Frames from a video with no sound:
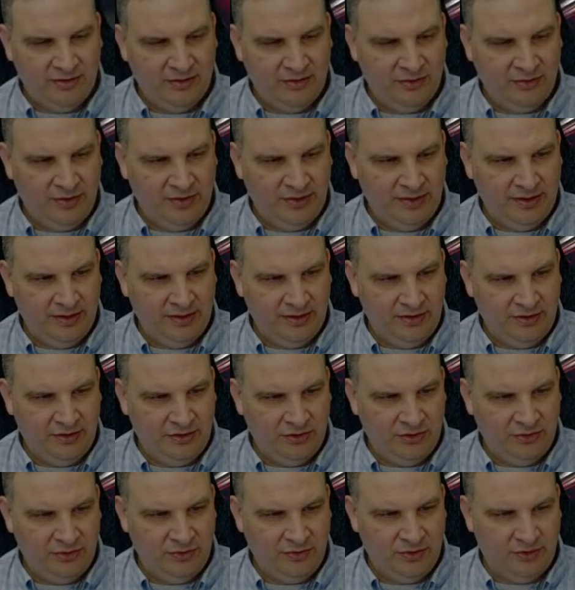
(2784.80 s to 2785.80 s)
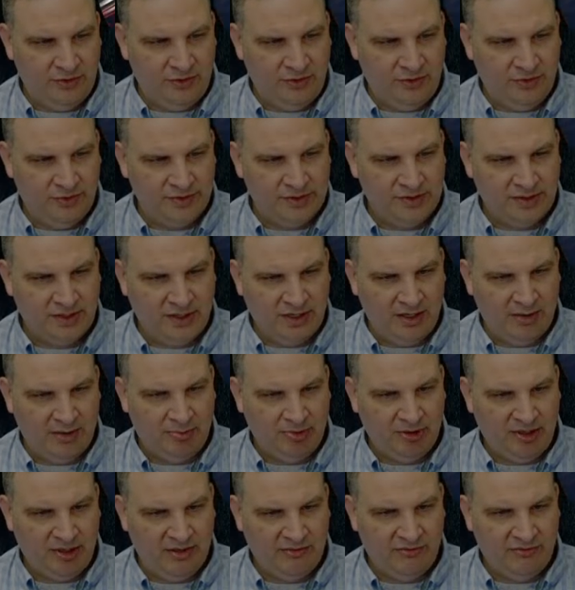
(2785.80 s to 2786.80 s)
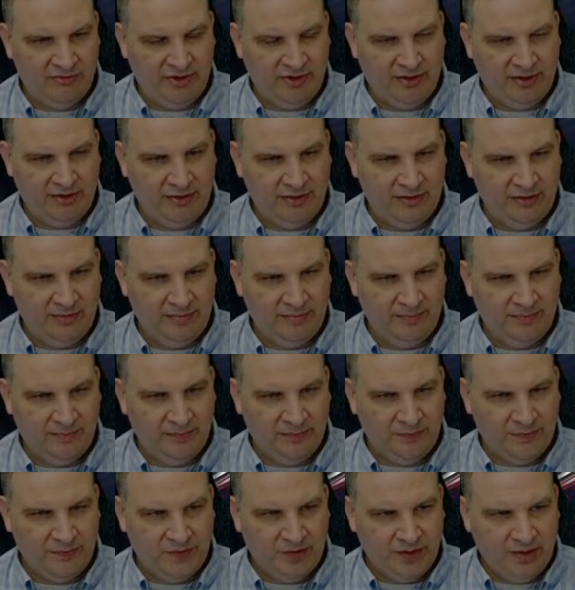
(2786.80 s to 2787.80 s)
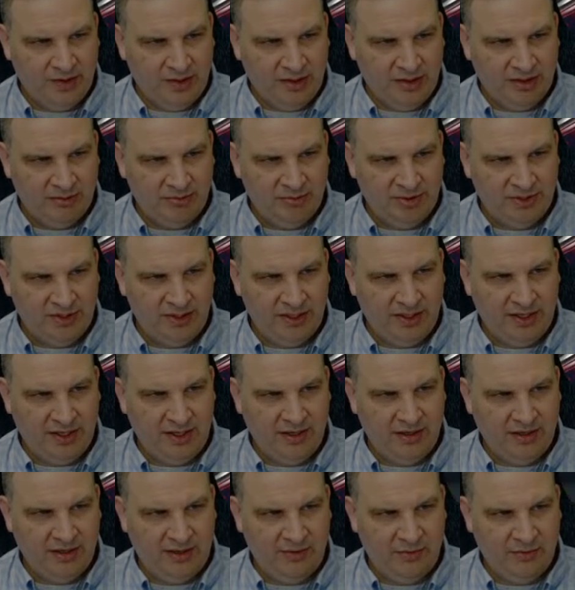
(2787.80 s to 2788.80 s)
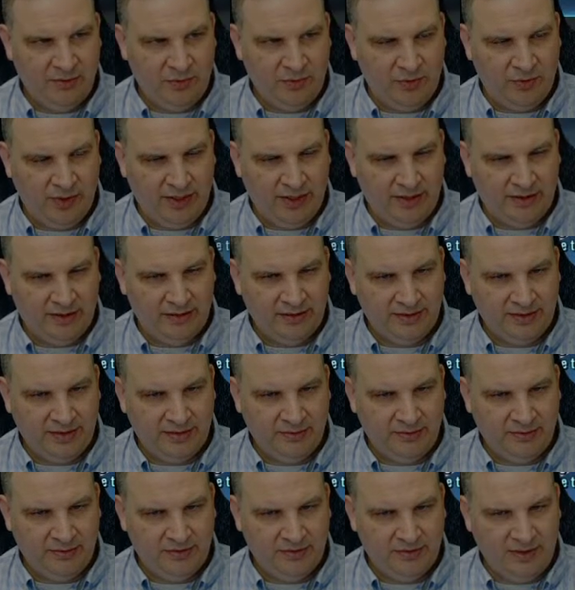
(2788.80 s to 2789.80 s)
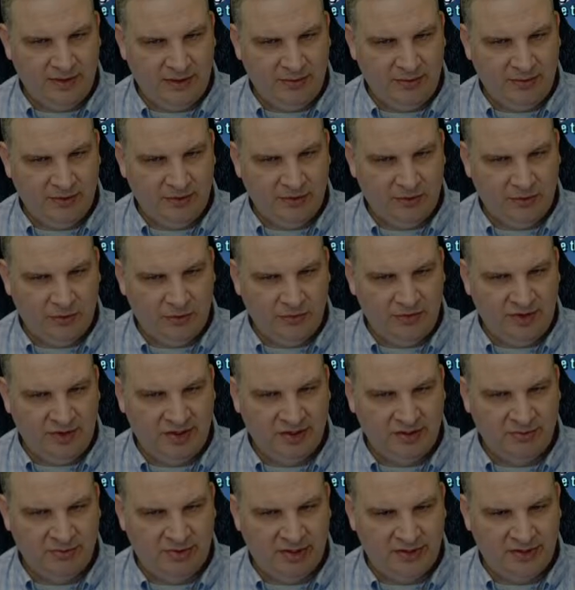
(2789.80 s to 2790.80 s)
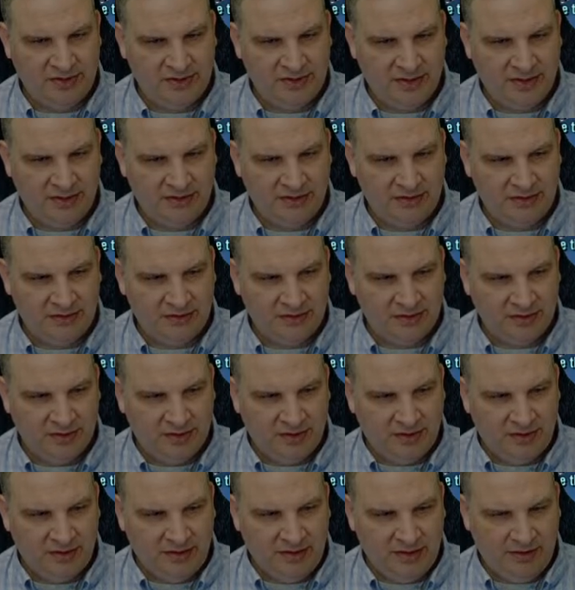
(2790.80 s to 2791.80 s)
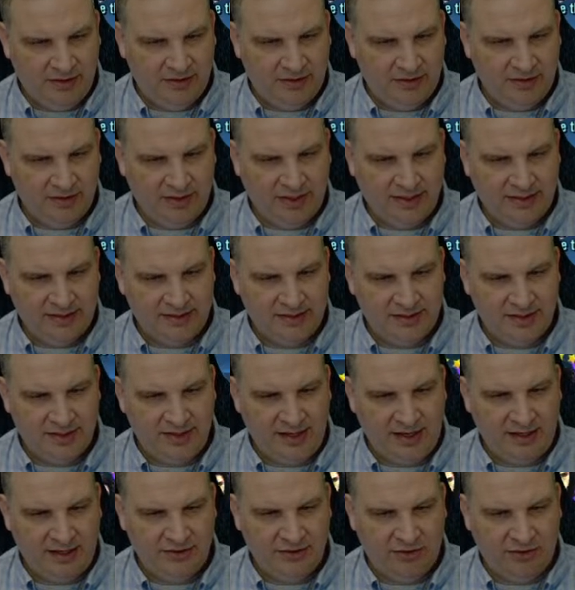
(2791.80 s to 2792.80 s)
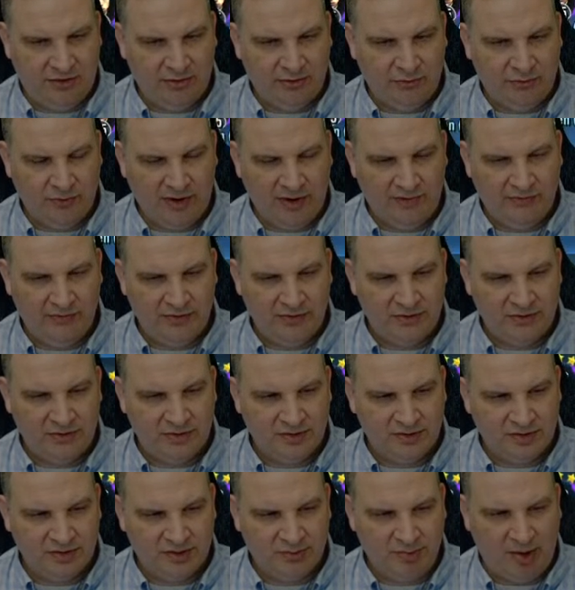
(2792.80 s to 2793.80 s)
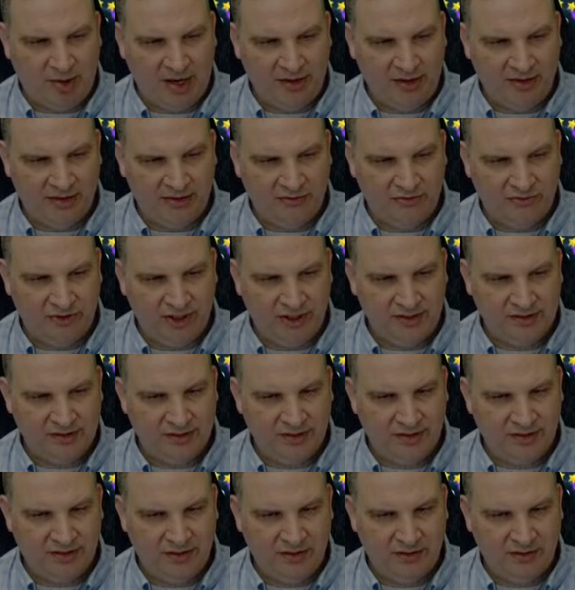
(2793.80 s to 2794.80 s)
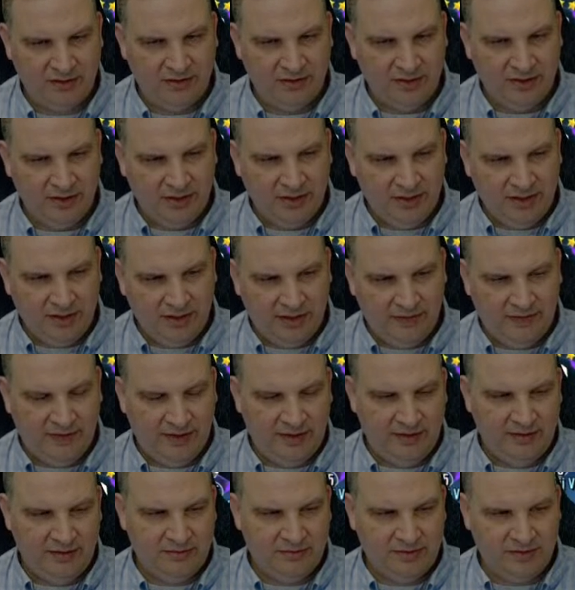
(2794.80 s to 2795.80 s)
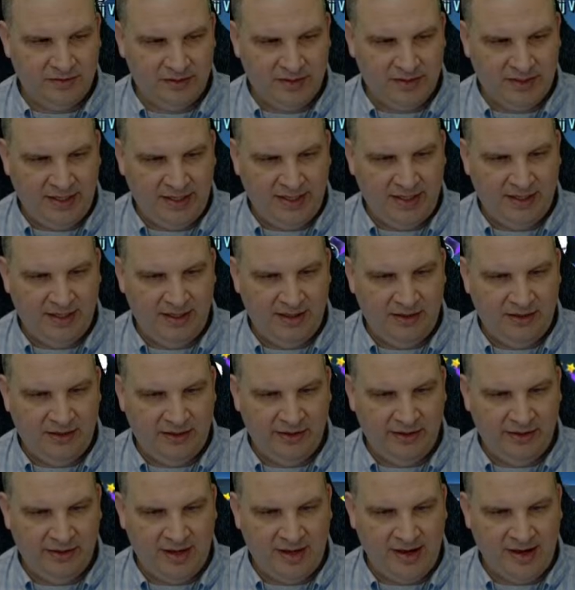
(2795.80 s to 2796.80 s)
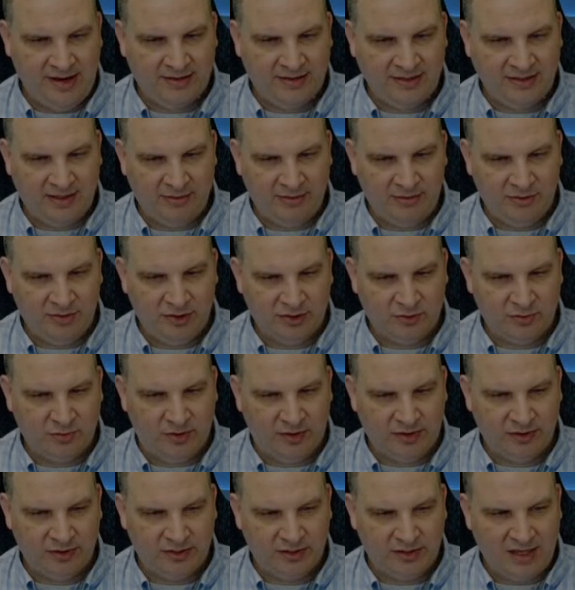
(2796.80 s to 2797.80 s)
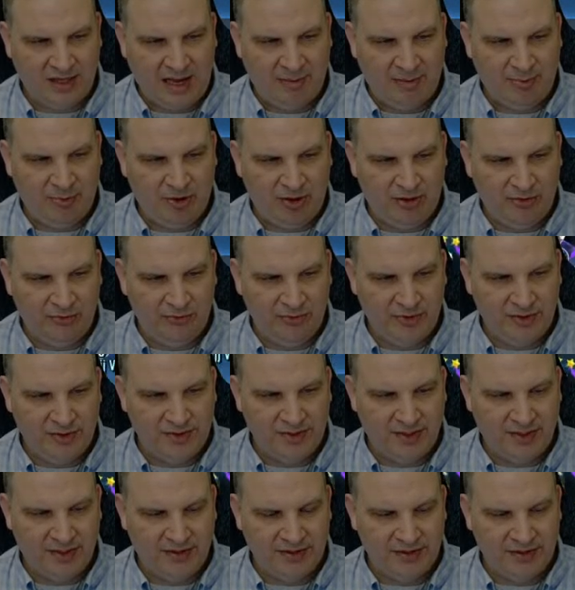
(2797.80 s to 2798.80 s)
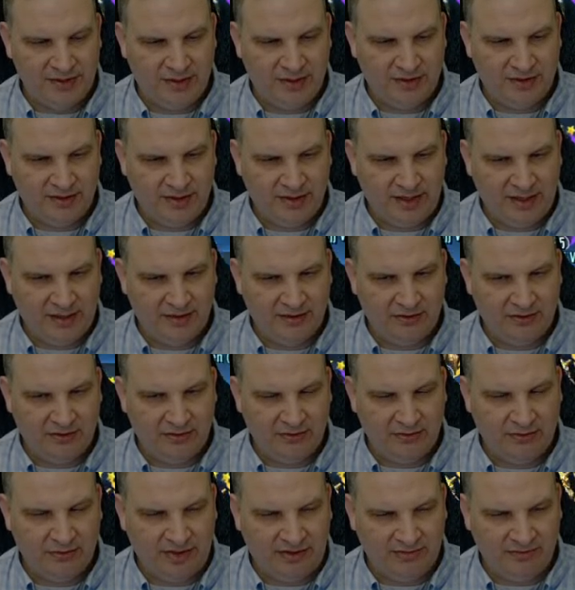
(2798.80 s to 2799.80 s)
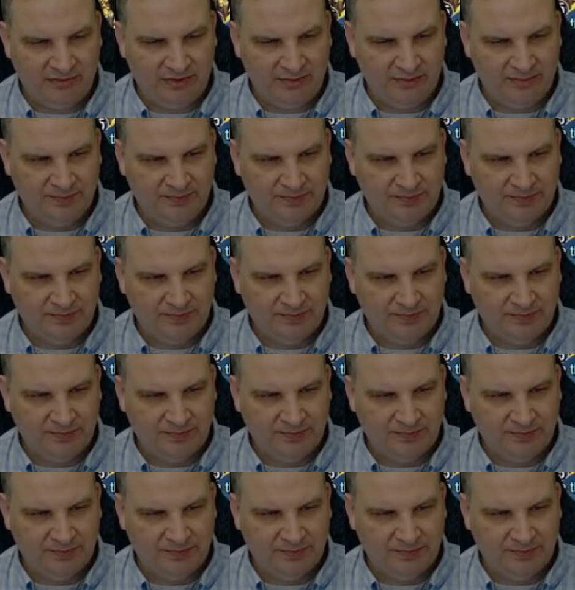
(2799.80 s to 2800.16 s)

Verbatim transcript: Go ahead and do the no escape on Vader. But then I, I would wait. I would I would hold on to my Zetas until I see that Darth Revan's smiling face in here. And then the day he unlocks, I would just want to slap all three Zetas onto that Darth Revan.